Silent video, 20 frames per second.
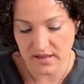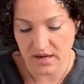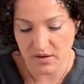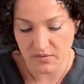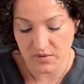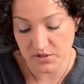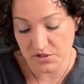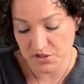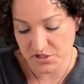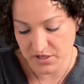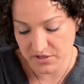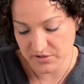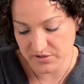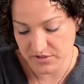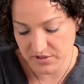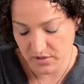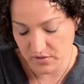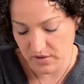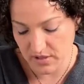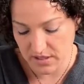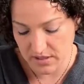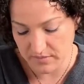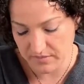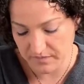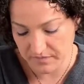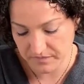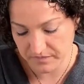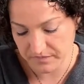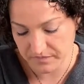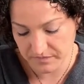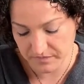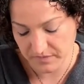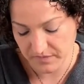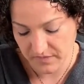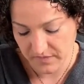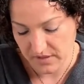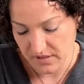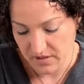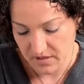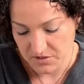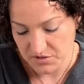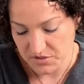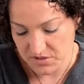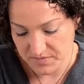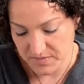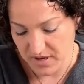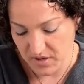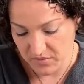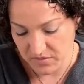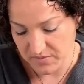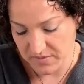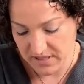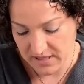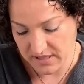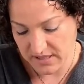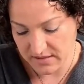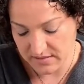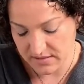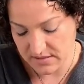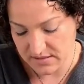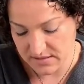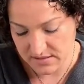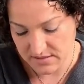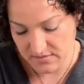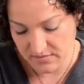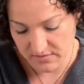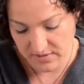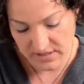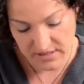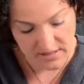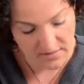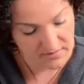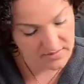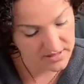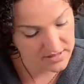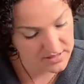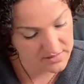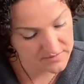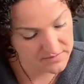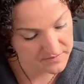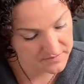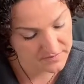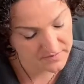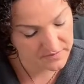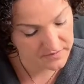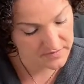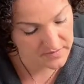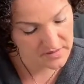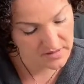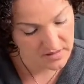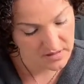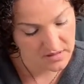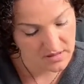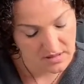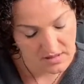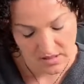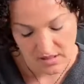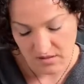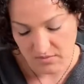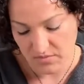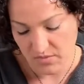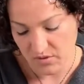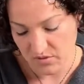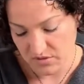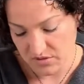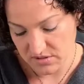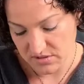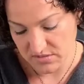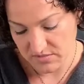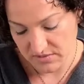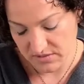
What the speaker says: I want to share. So just bear with me to get this reading ready. Emotions.